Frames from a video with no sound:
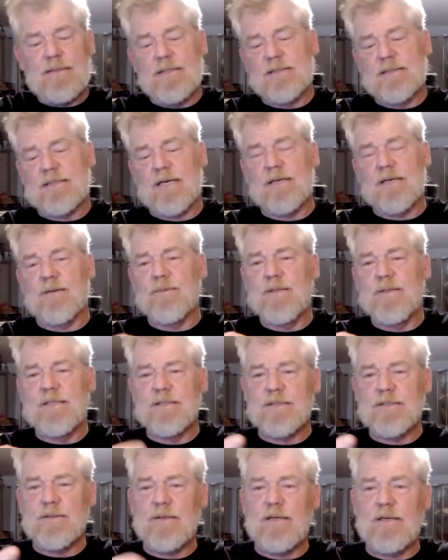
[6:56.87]
It's got a
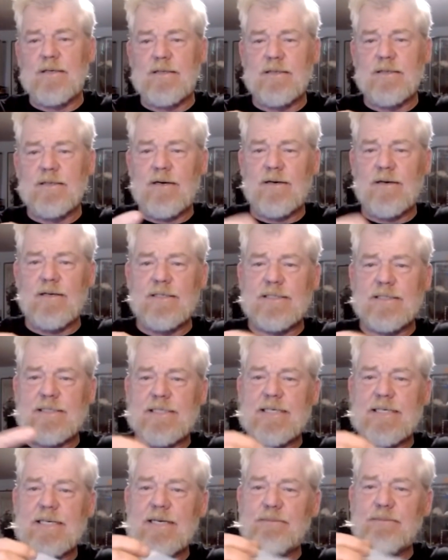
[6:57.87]
real strong, hard,
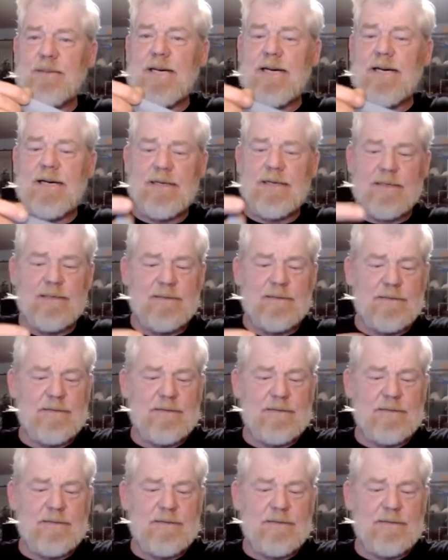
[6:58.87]
sticky back.